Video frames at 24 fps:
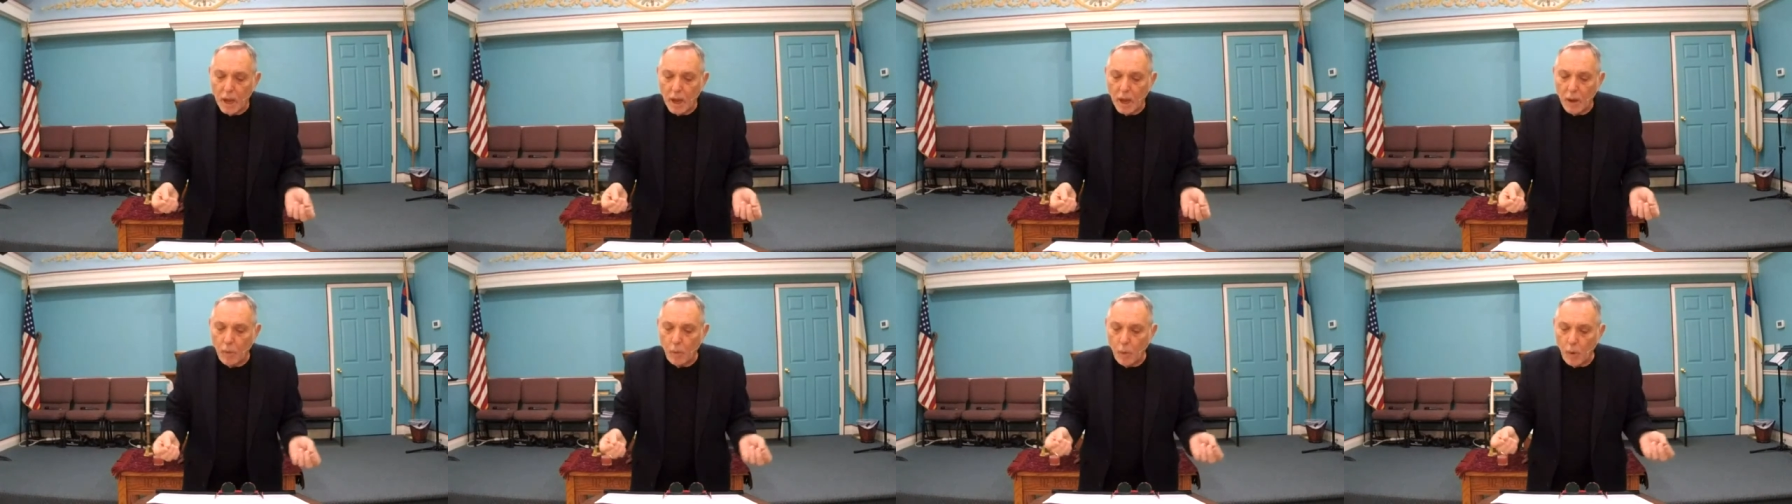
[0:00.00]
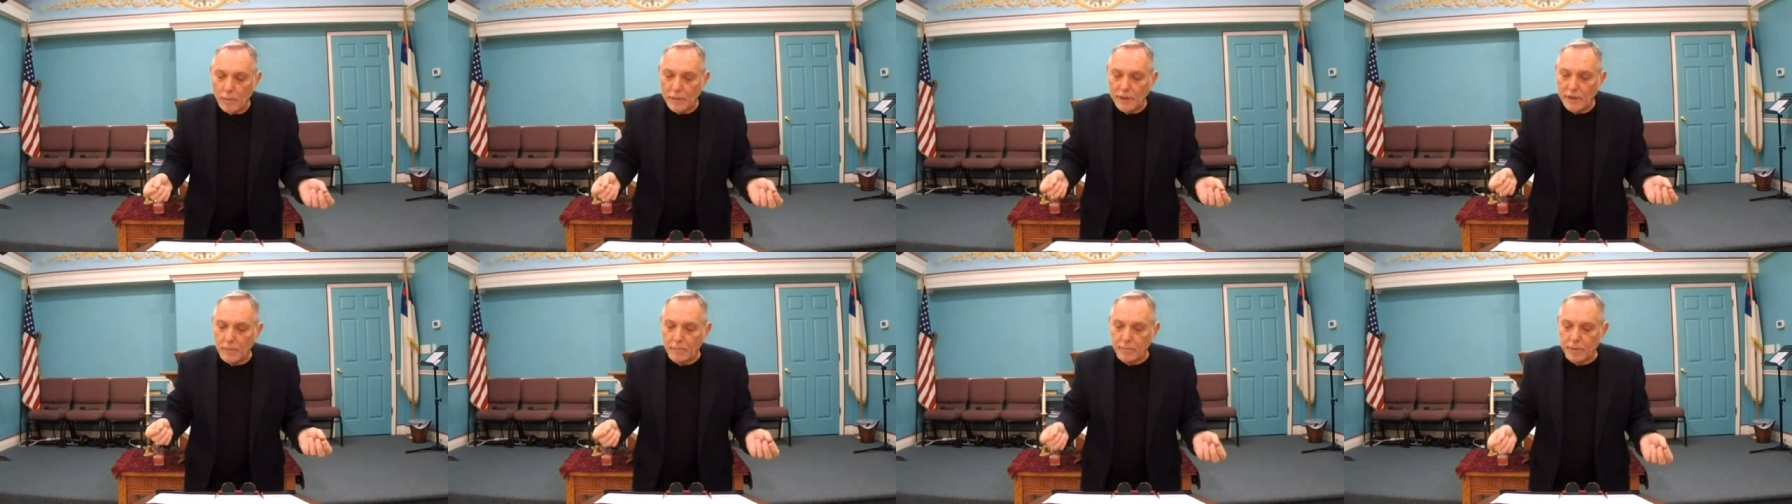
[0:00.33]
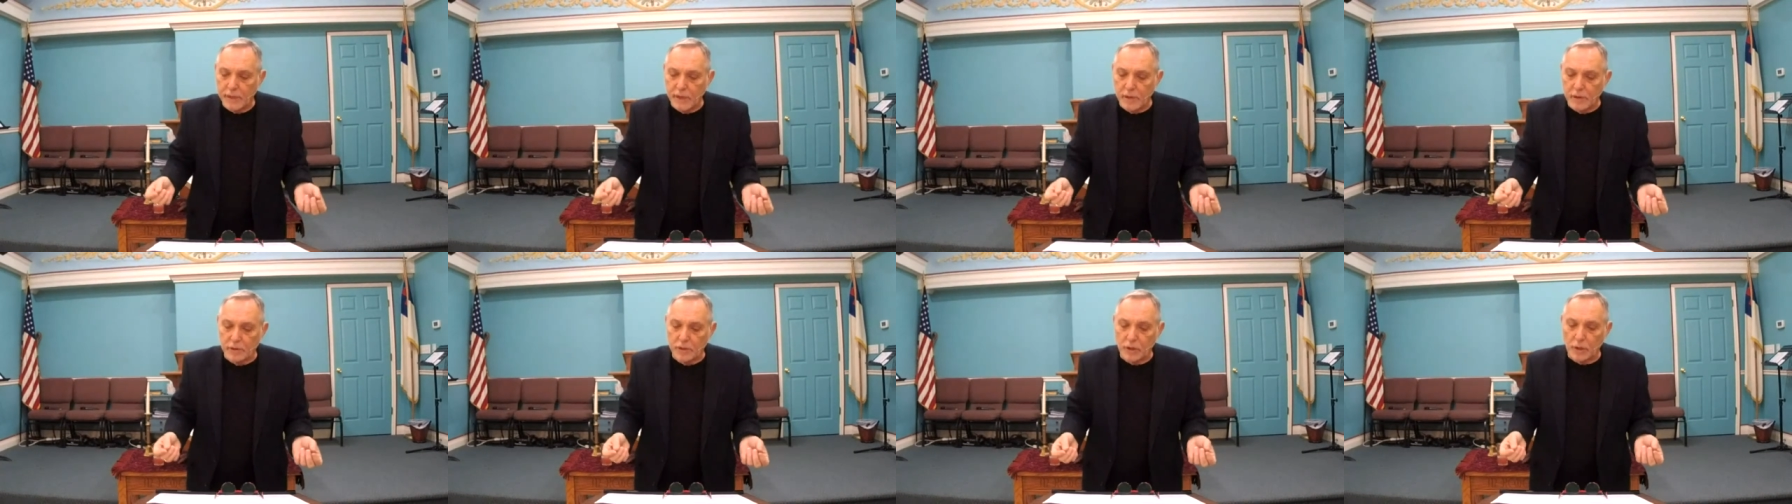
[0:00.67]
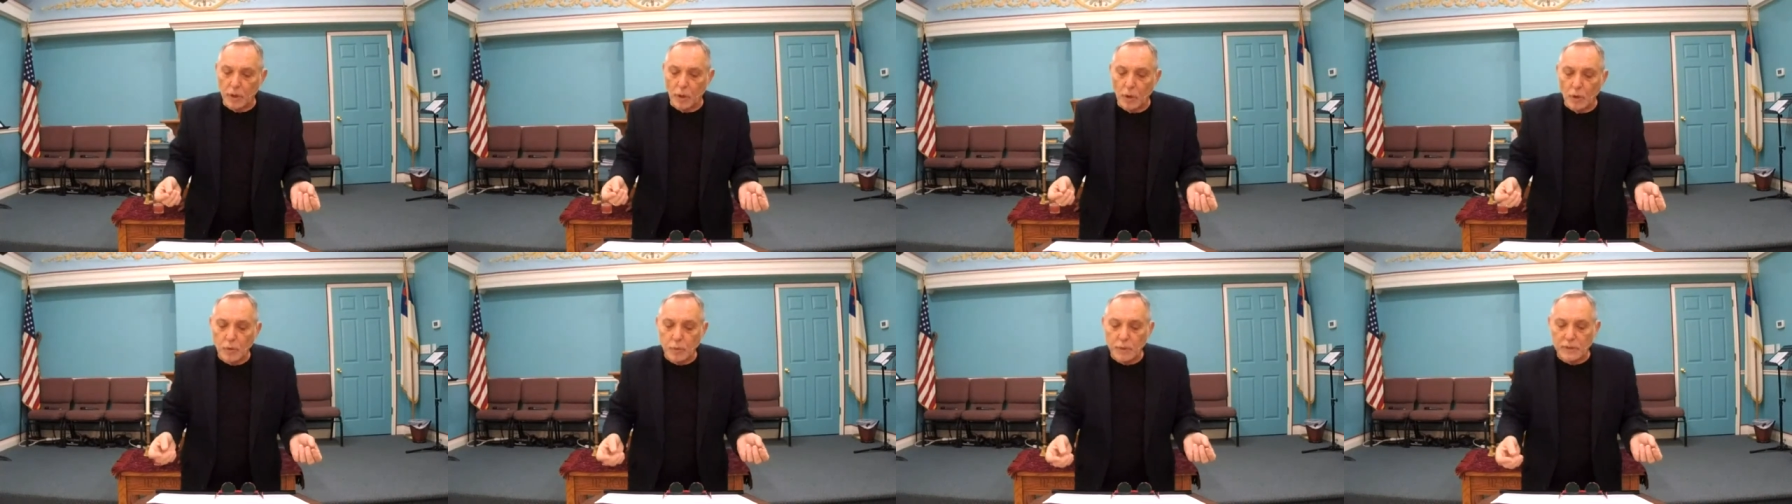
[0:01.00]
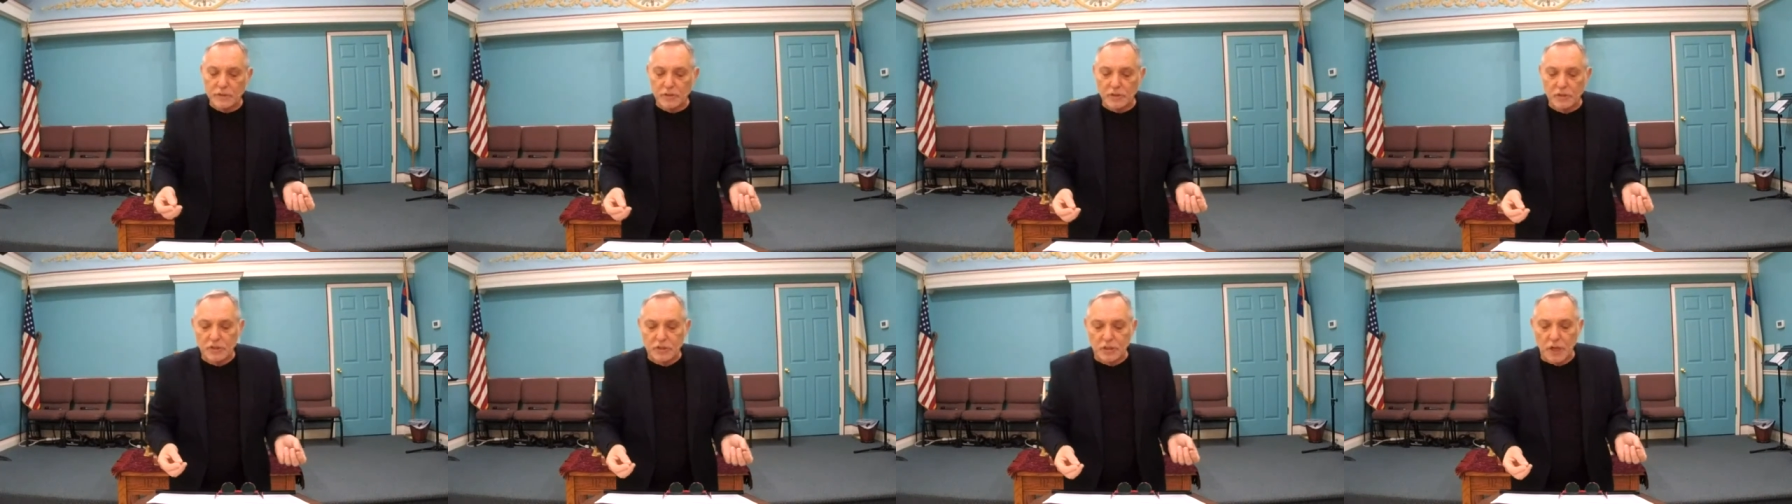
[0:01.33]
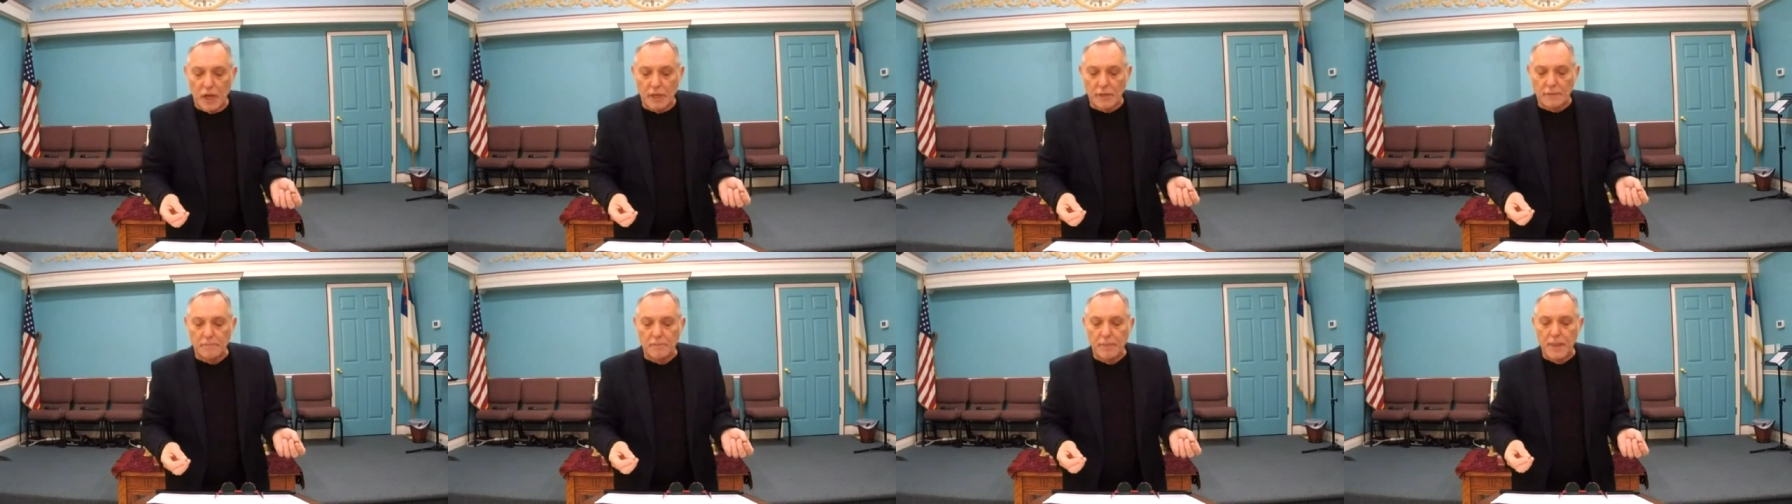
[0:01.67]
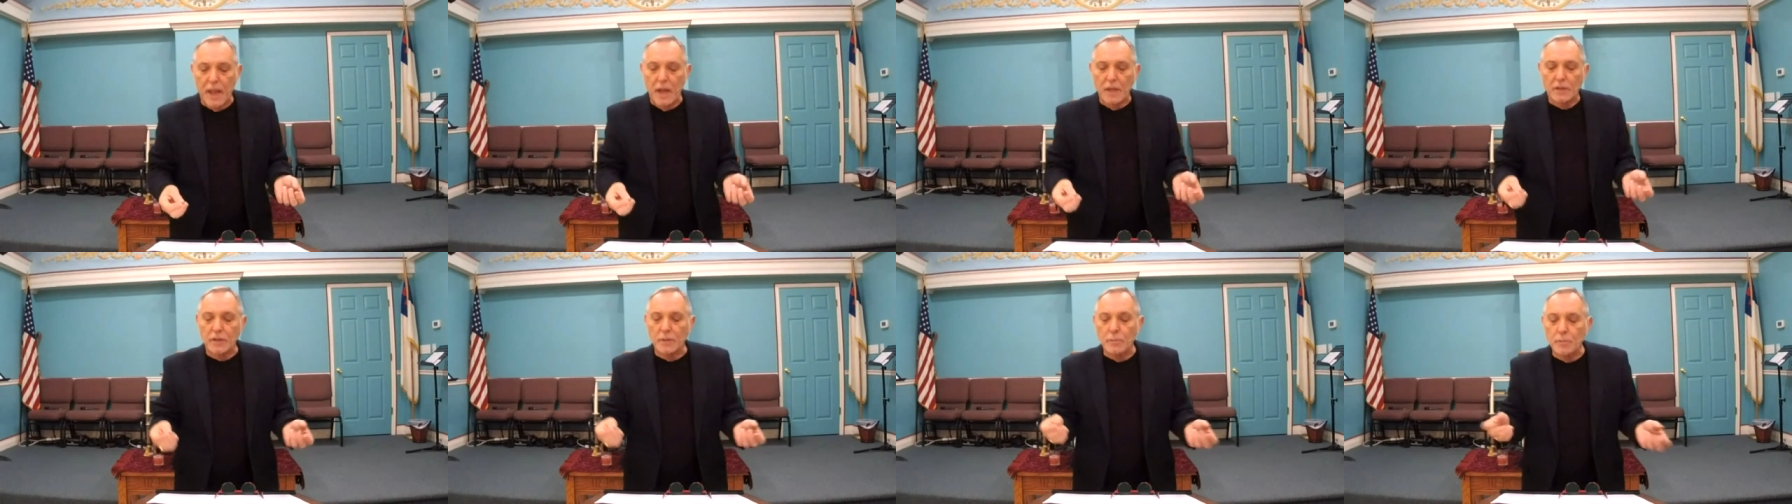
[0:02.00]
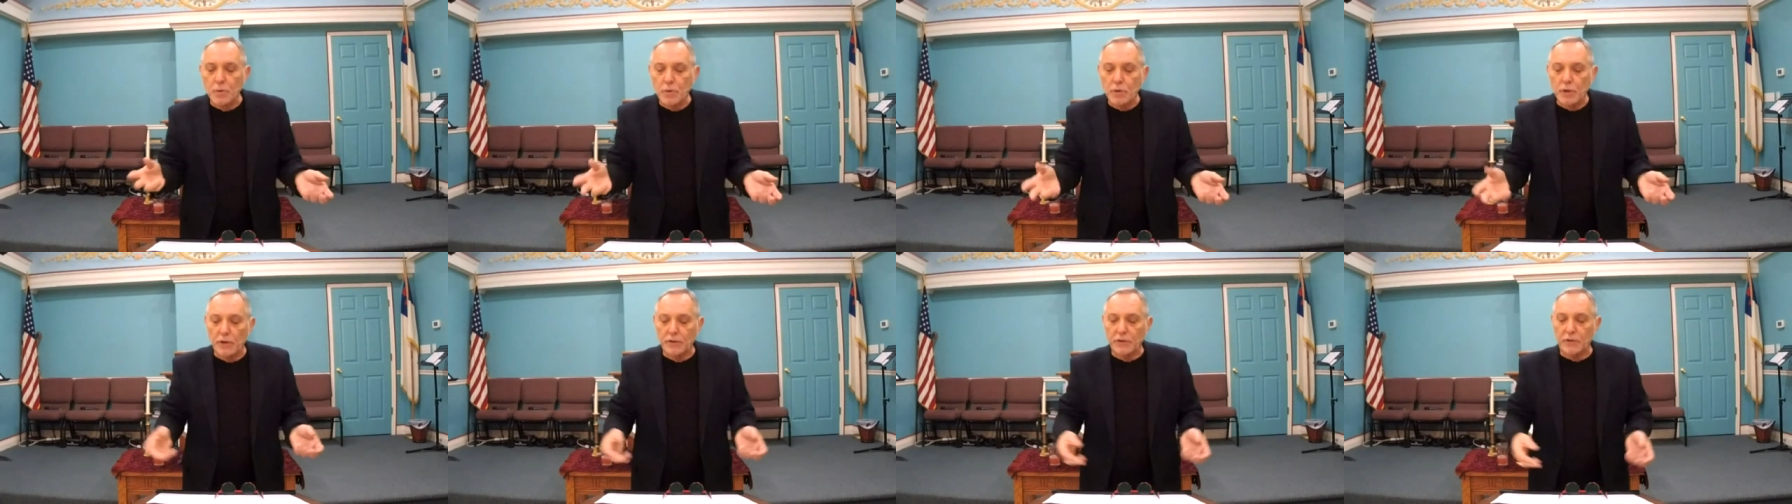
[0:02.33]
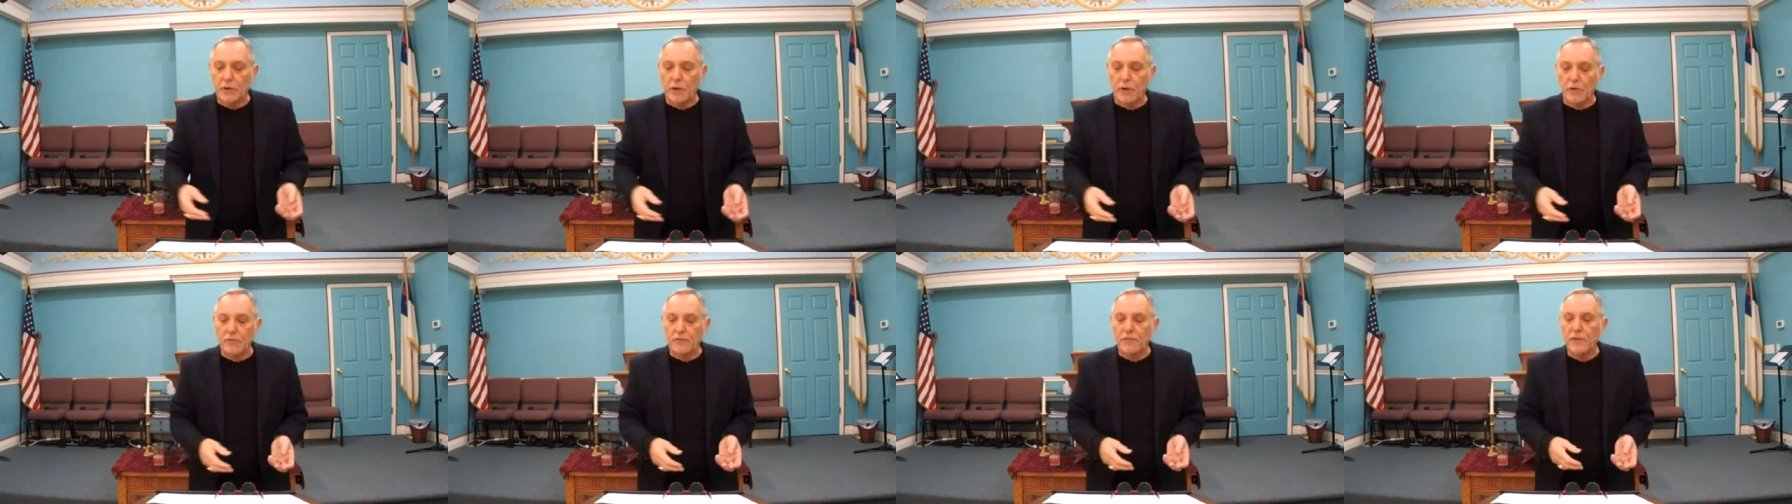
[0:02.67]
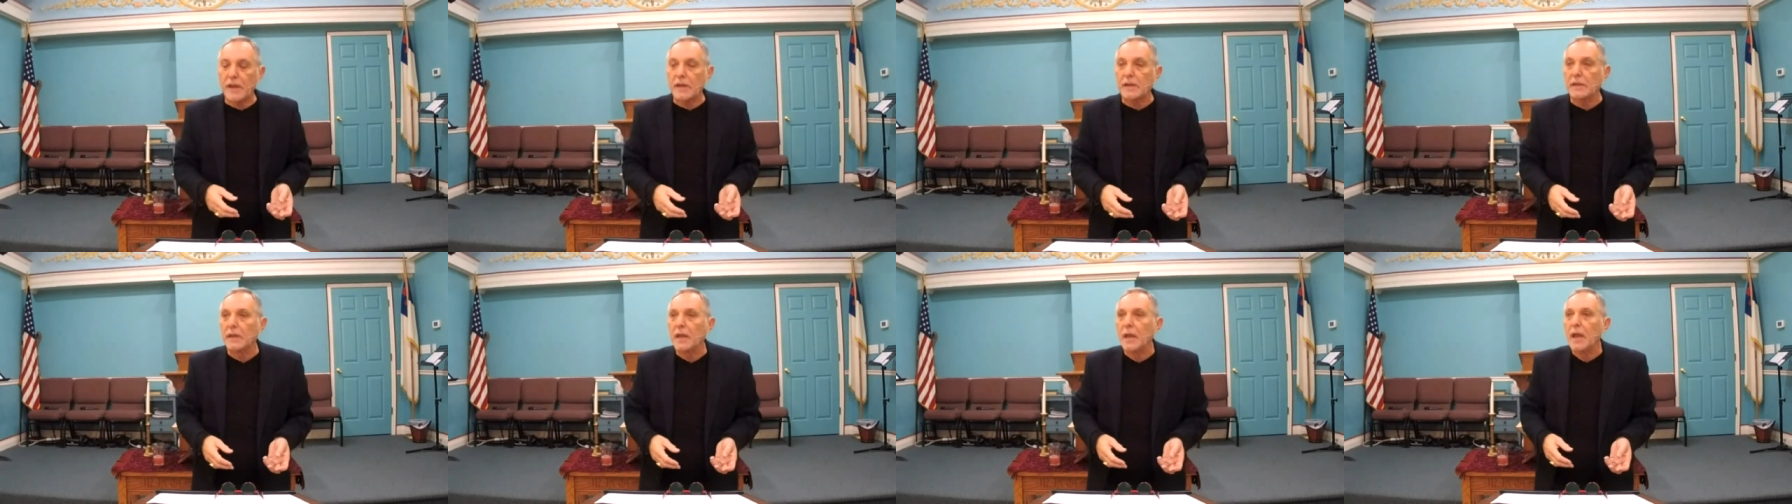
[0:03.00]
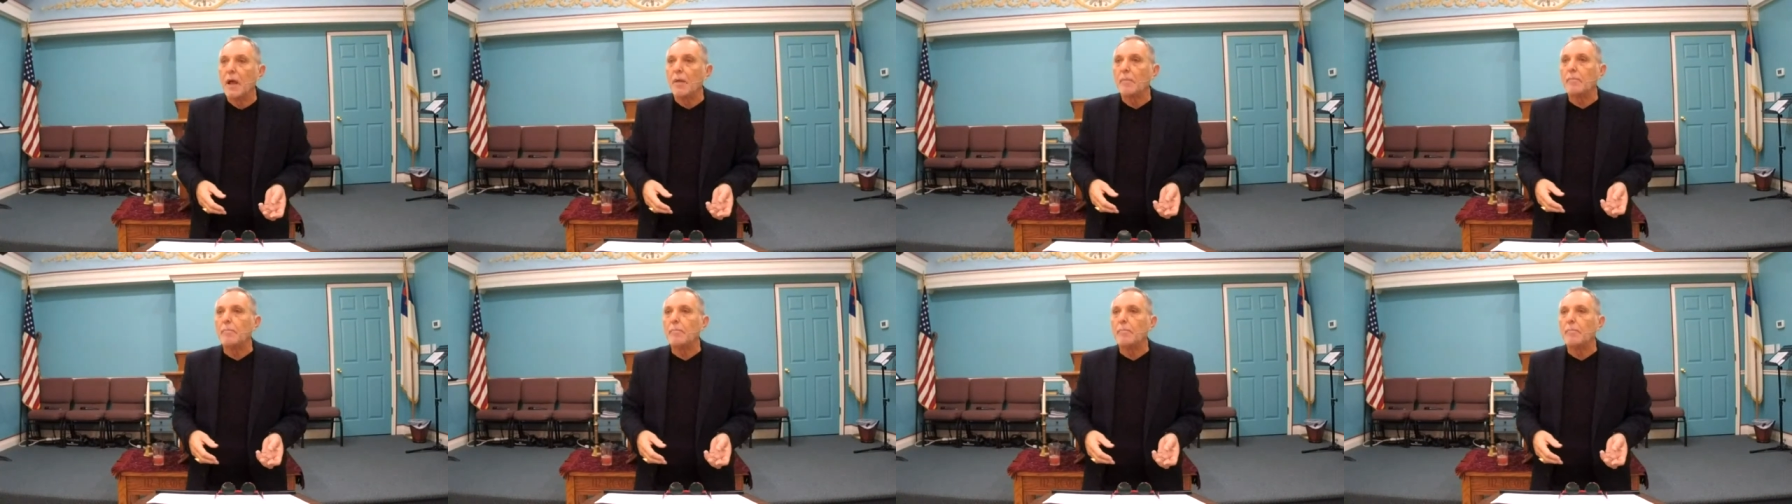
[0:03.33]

a woman appeared, clothed with the sun, the moon under her feet.